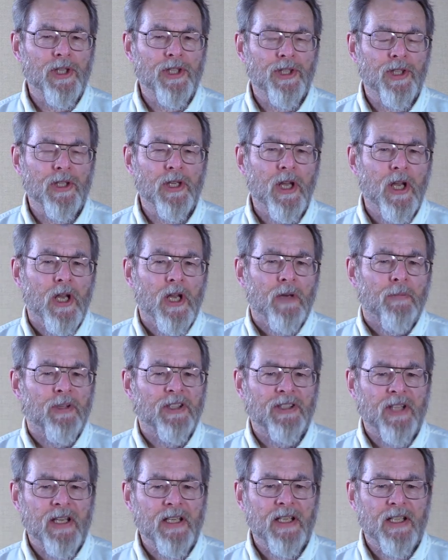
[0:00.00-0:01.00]
Legion,
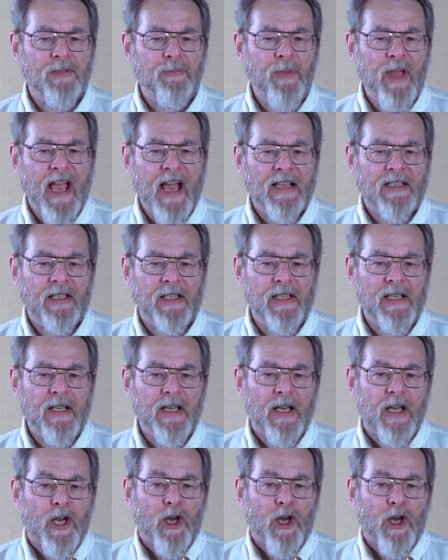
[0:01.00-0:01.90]
but they did badly.